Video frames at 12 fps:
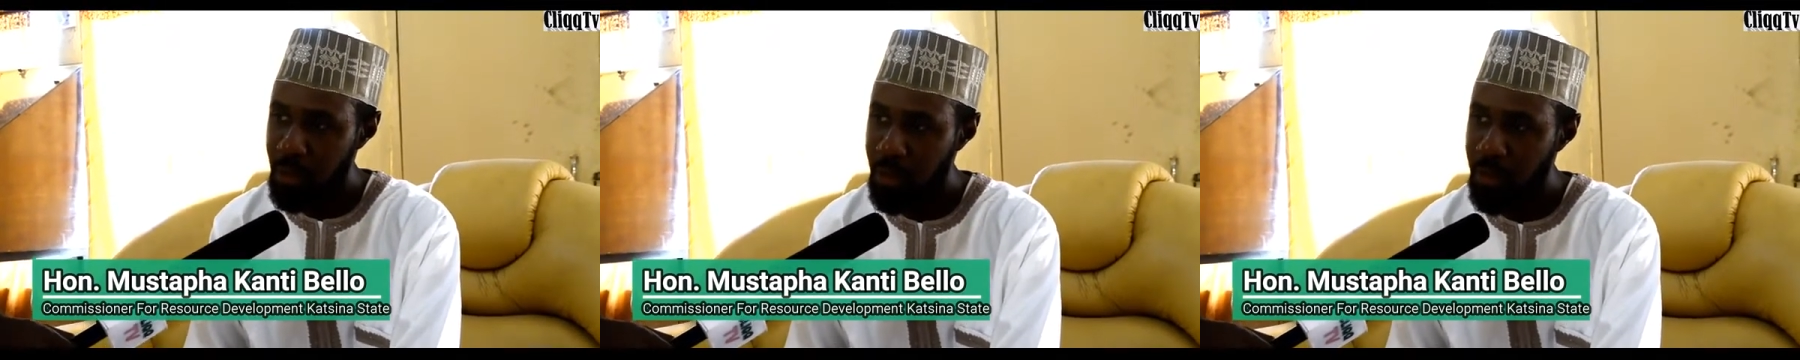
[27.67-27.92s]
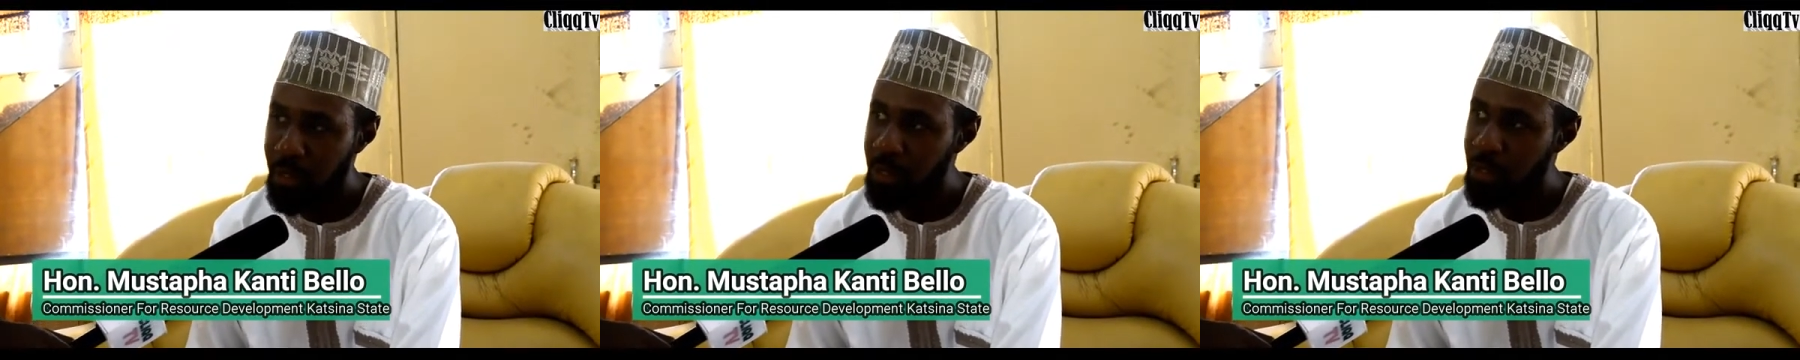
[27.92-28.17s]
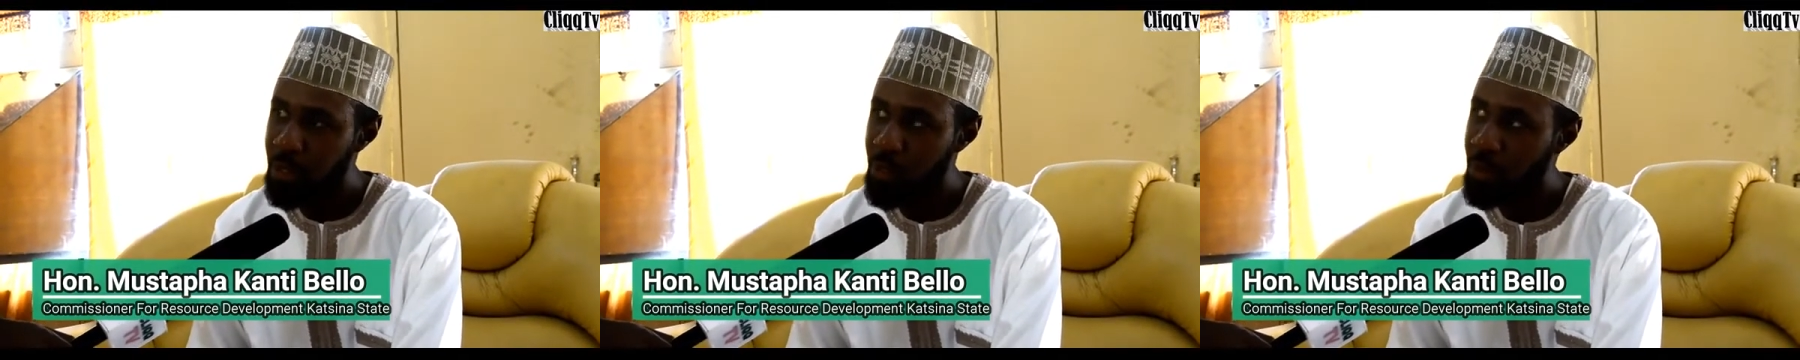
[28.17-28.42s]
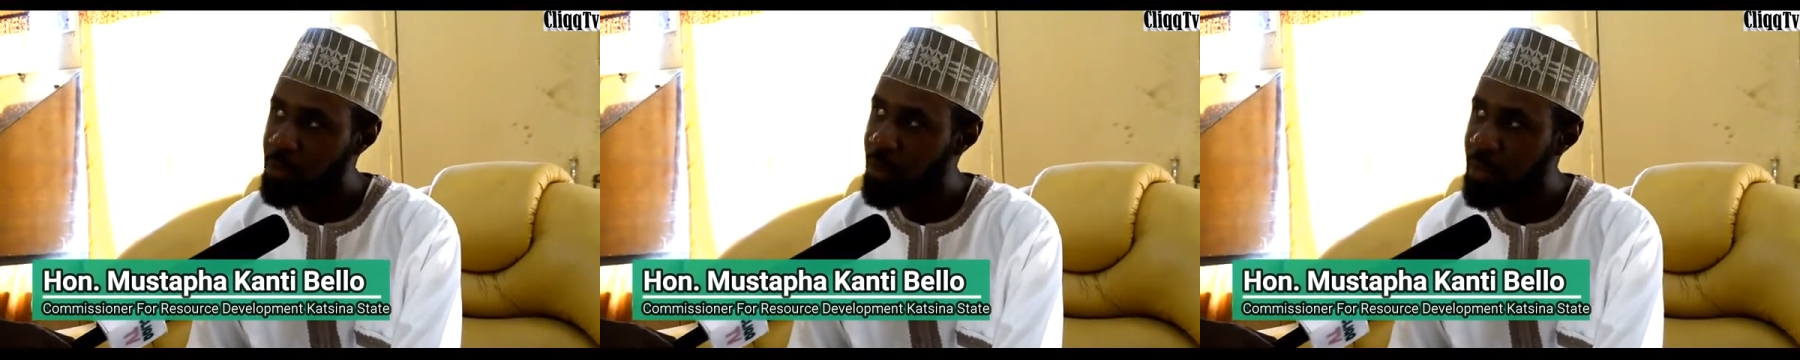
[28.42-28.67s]
greatest
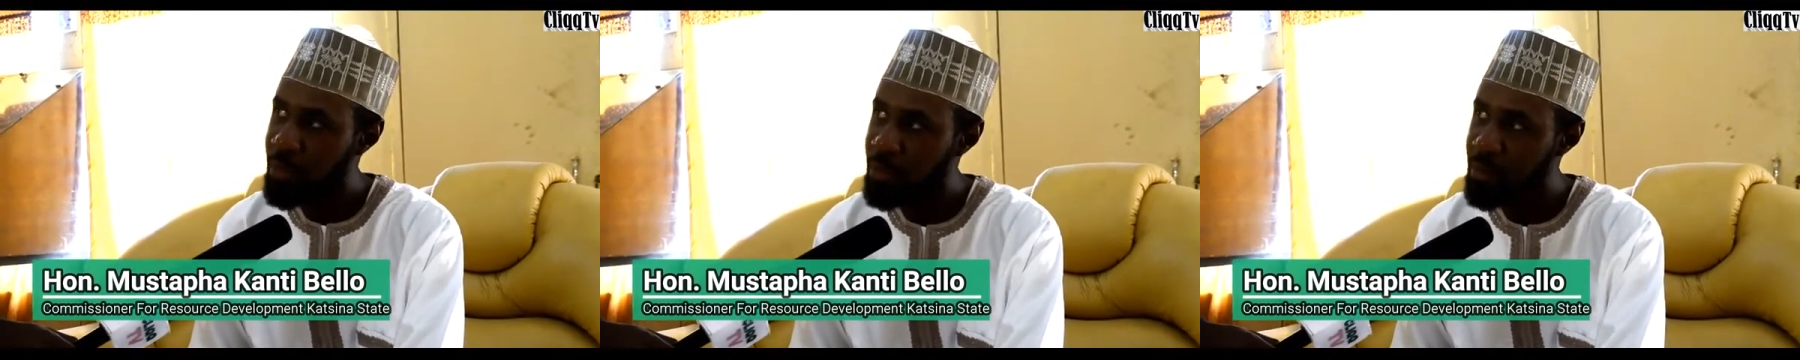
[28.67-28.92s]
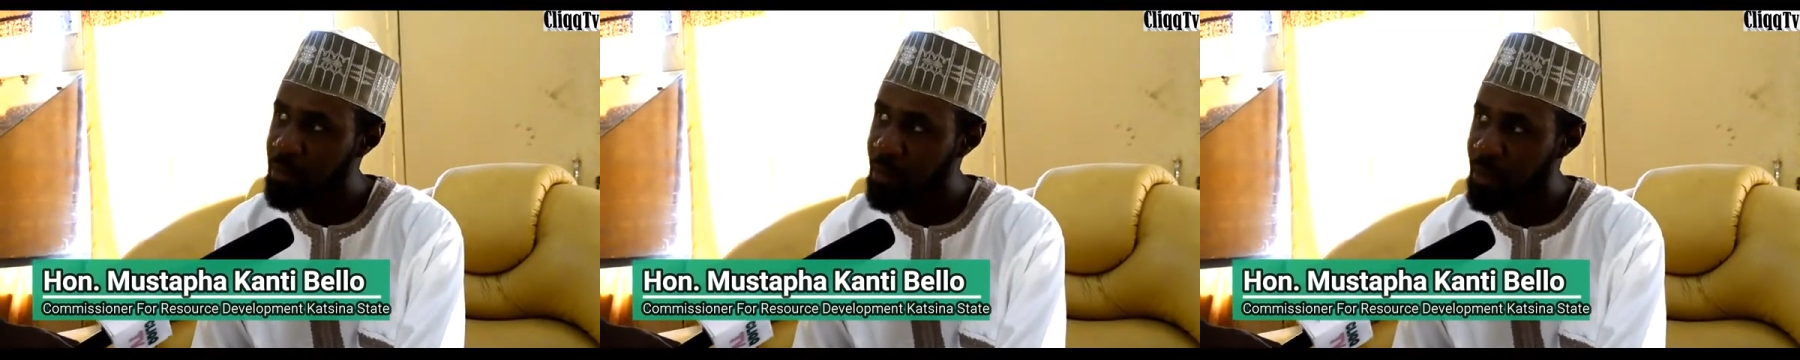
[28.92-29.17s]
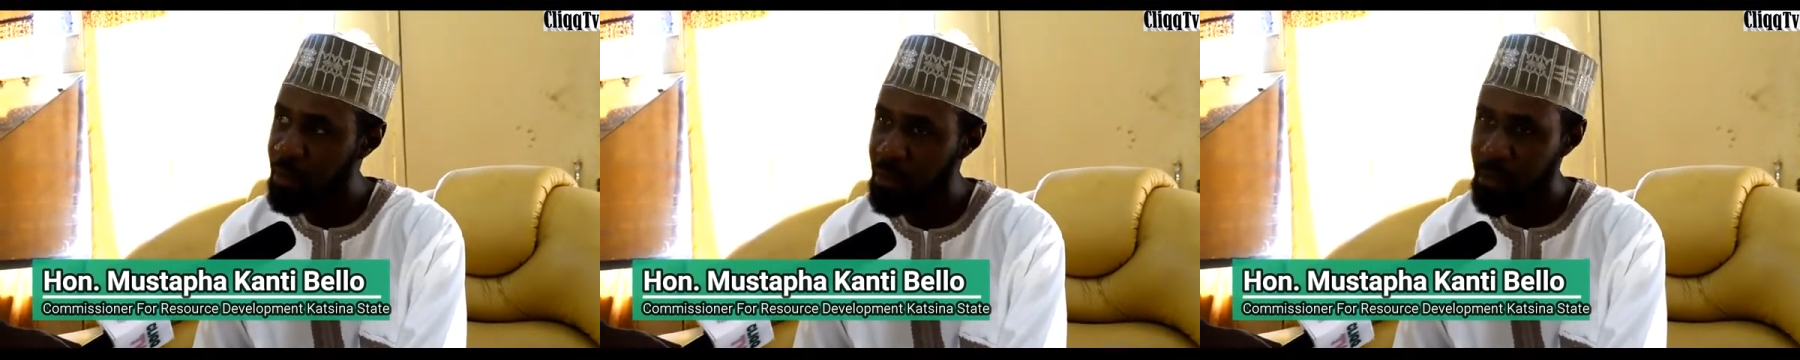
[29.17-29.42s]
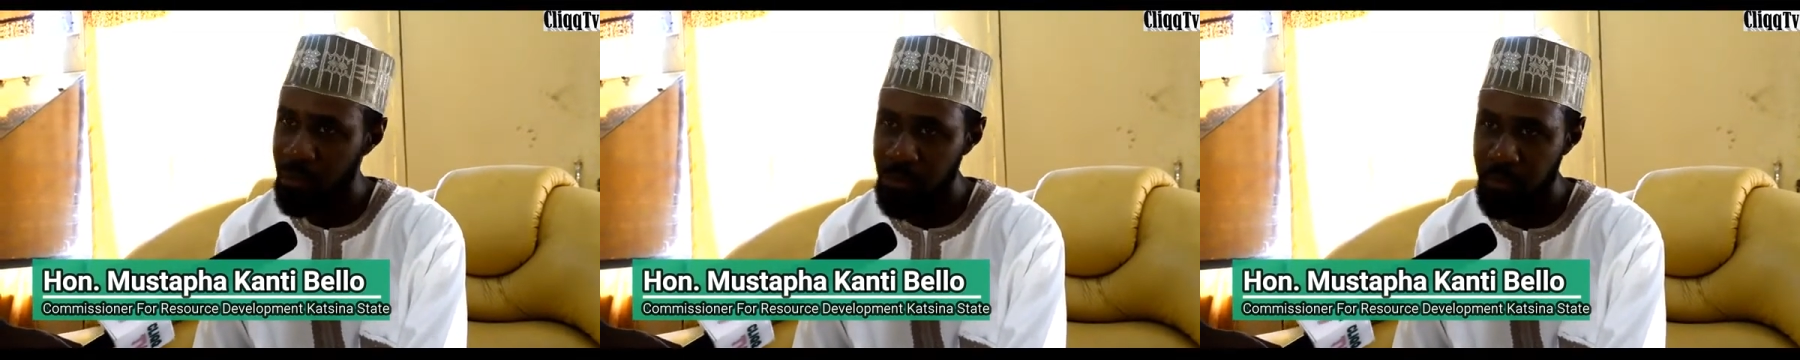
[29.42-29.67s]
unifying
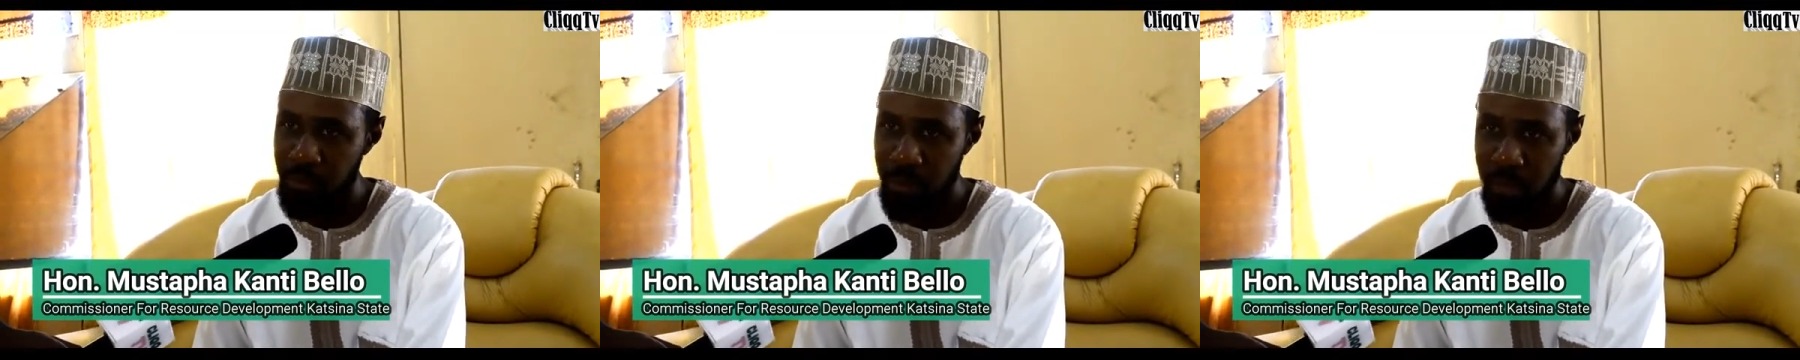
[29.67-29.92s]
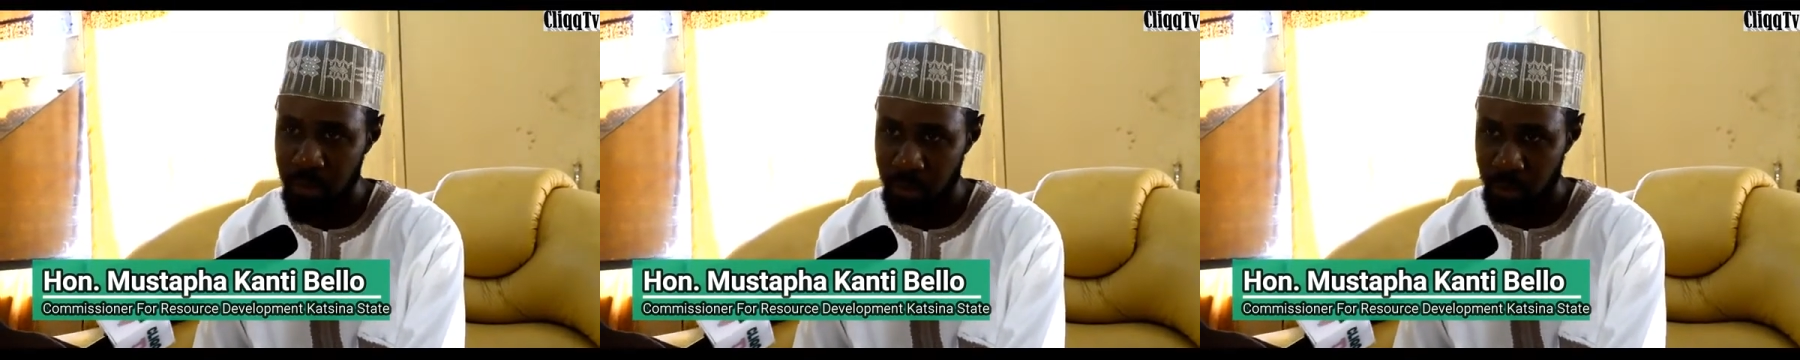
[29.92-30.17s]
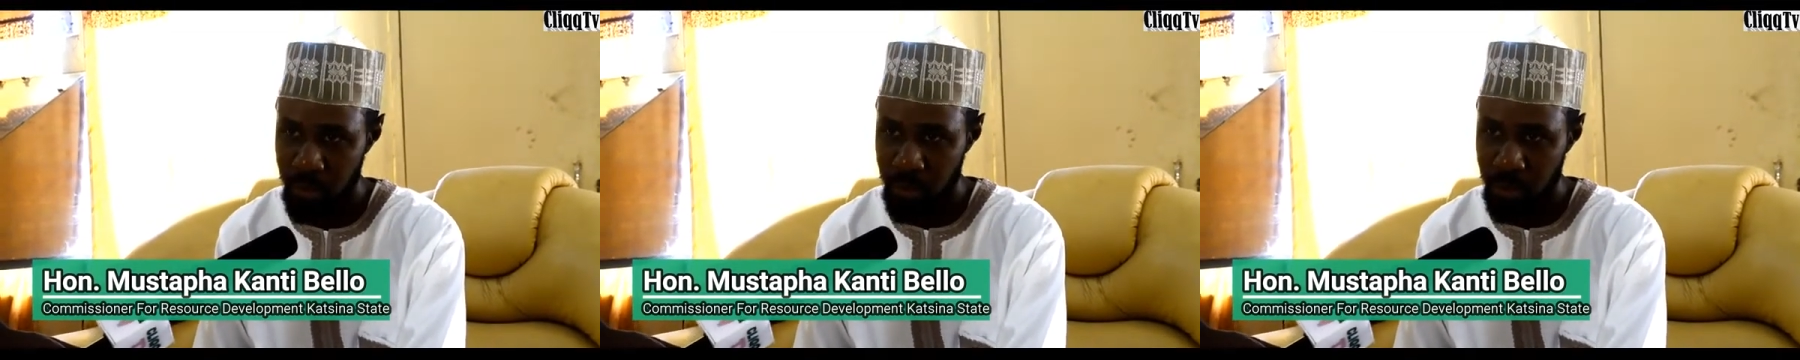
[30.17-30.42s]
uh, factor